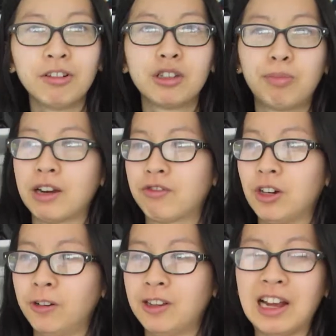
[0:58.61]
respect
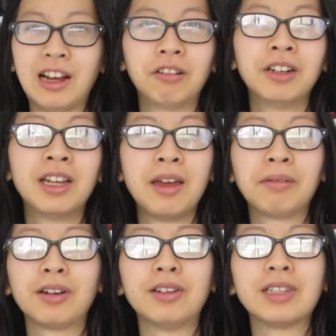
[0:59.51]
for her now
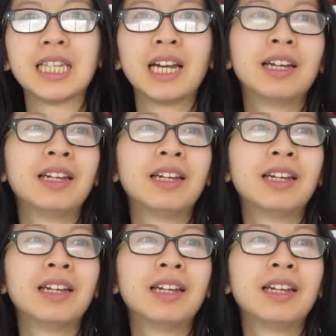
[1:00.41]
because